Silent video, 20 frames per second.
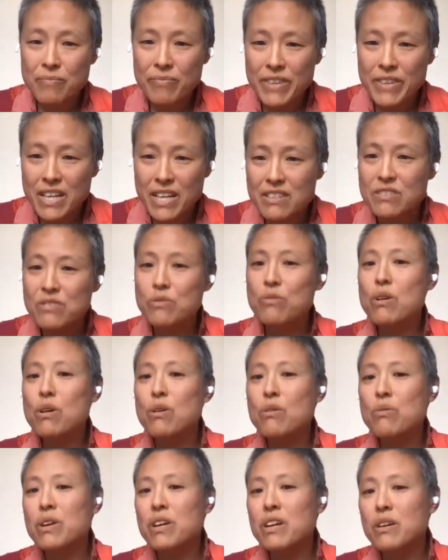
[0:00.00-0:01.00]
And he's
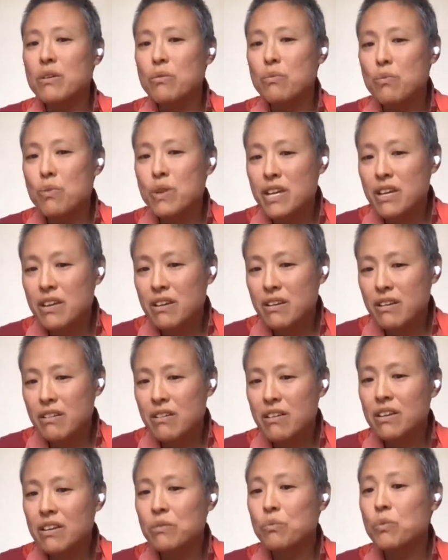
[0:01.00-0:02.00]
growing weaker
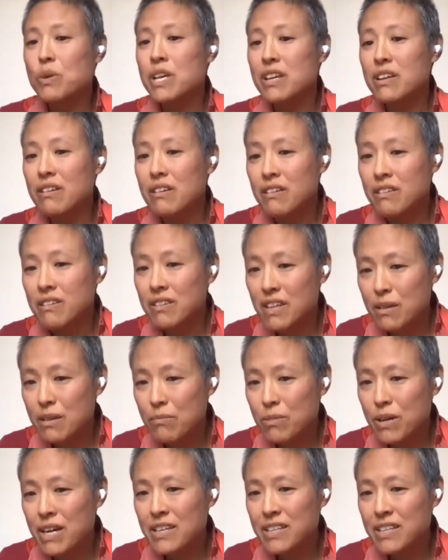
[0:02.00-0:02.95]
and weaker day by